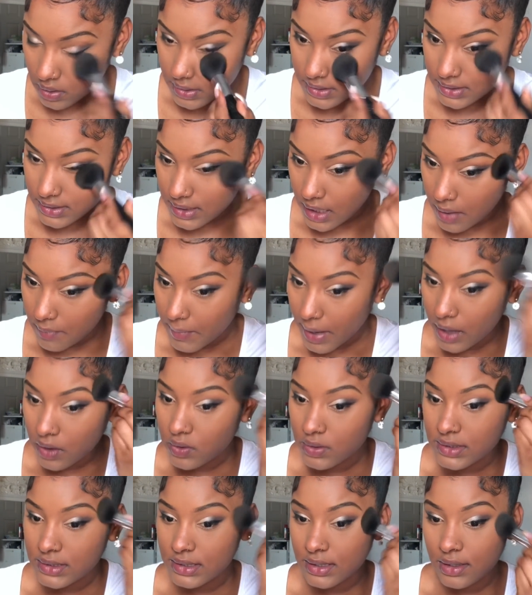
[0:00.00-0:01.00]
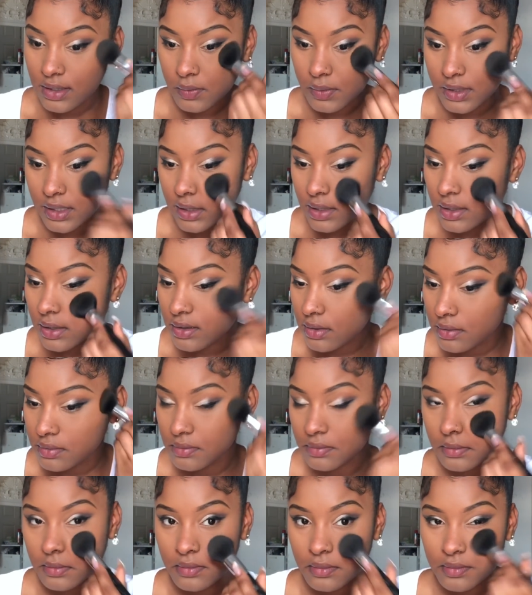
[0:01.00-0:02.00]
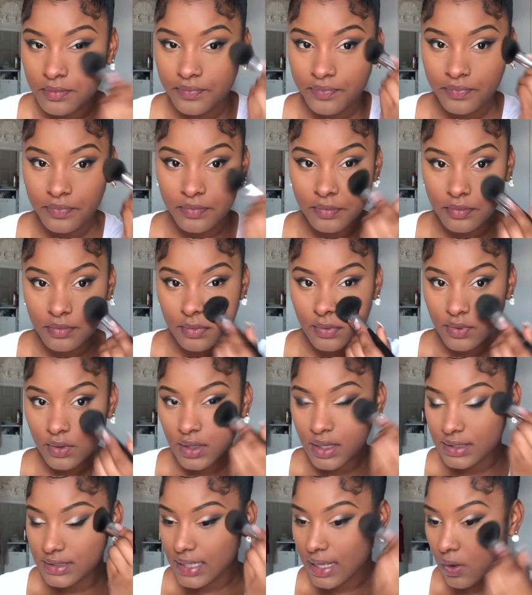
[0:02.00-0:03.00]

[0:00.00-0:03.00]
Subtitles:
set my concealer with it, because